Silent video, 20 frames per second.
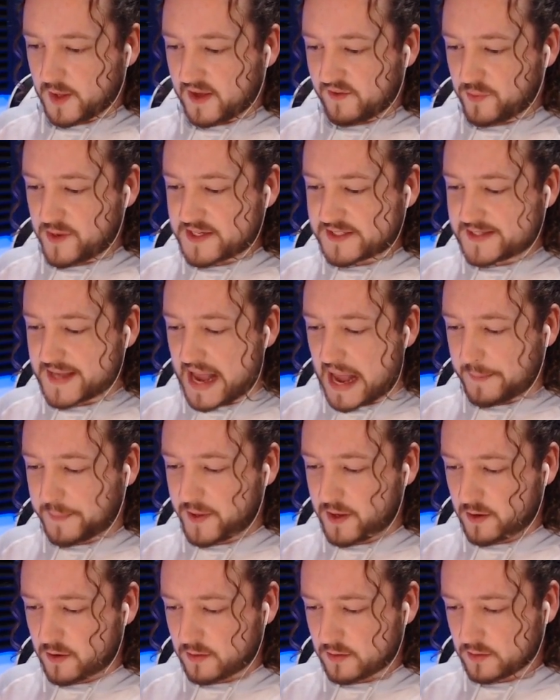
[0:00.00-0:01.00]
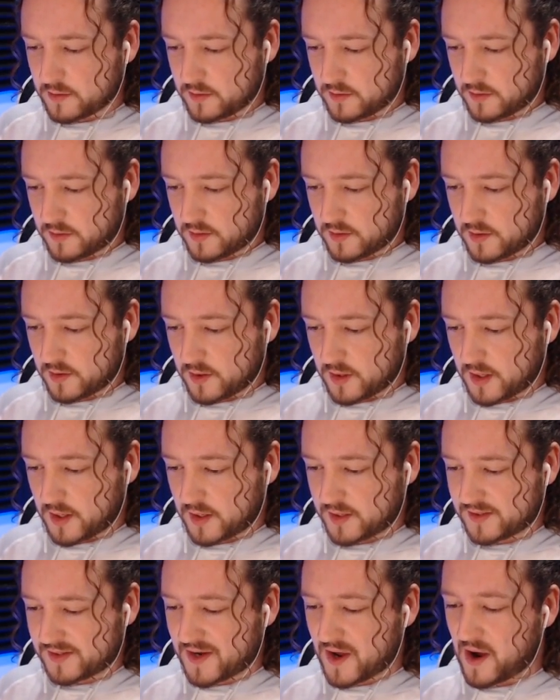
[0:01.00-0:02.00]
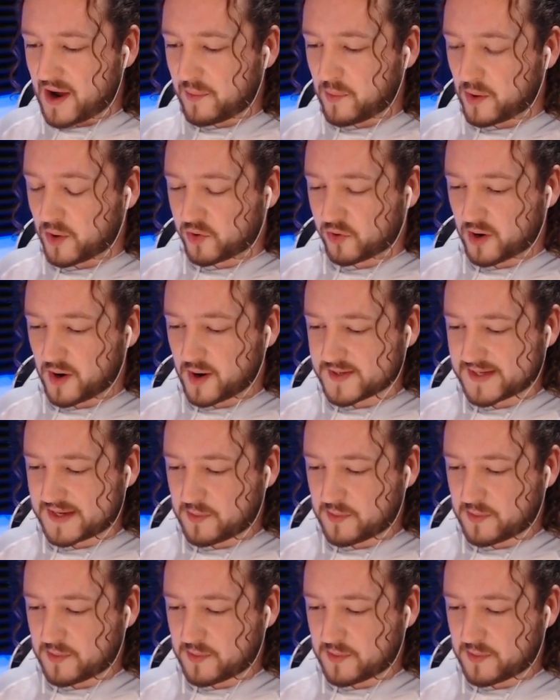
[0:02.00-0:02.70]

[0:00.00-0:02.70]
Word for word: If we zap here. No, it won't cross.